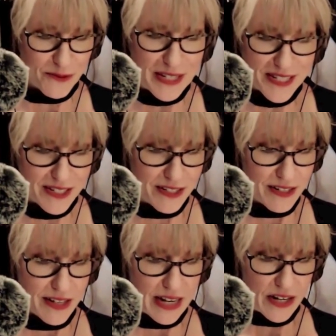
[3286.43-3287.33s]

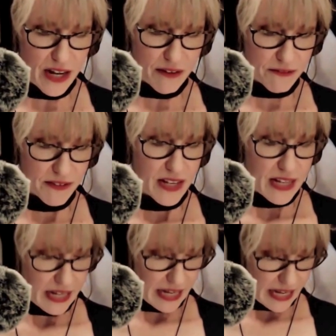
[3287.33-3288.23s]
Weston head off,
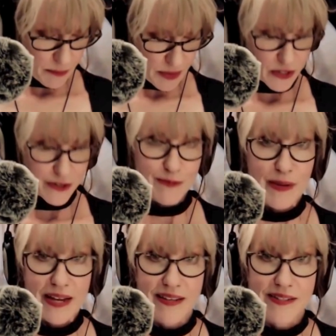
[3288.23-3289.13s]
Emma goes
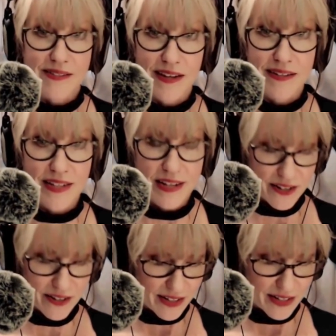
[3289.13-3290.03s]
back inside to
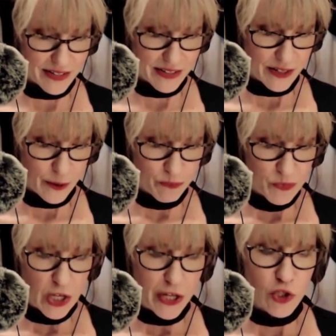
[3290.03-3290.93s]
Harriet,
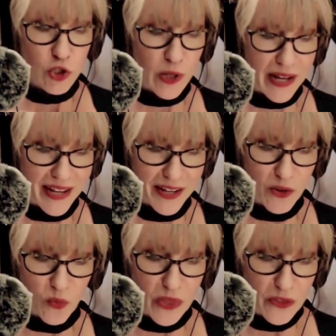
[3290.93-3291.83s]
trying
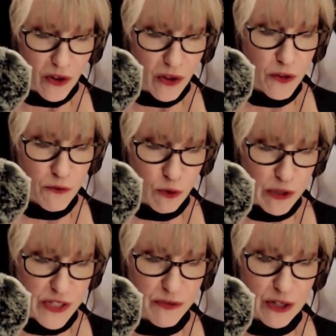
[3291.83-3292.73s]
with all the
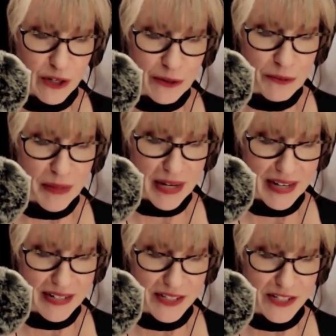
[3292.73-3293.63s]
force of her own
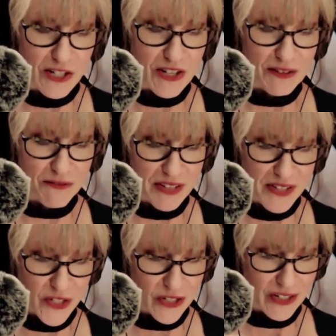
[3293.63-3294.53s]
mind to
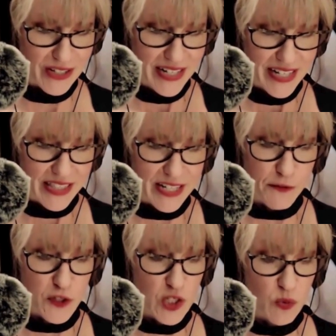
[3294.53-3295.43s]
convince her that if
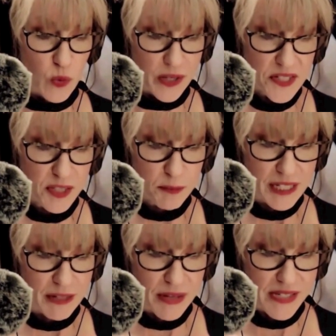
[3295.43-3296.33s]
she wanted the
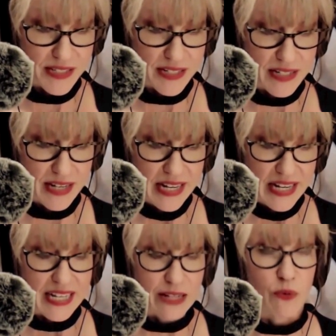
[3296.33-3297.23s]
plain muslin,
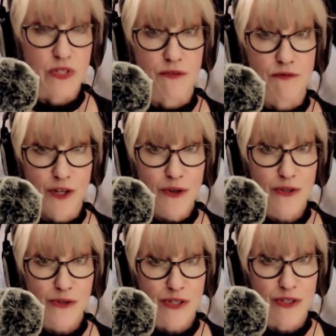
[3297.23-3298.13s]
it was of no
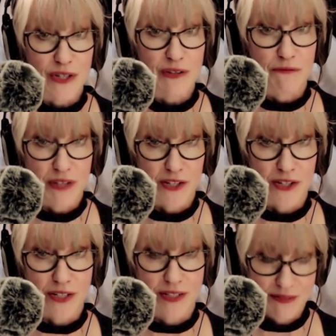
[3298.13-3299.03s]
use to look at
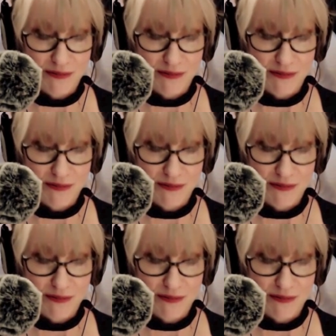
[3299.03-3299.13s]
figured.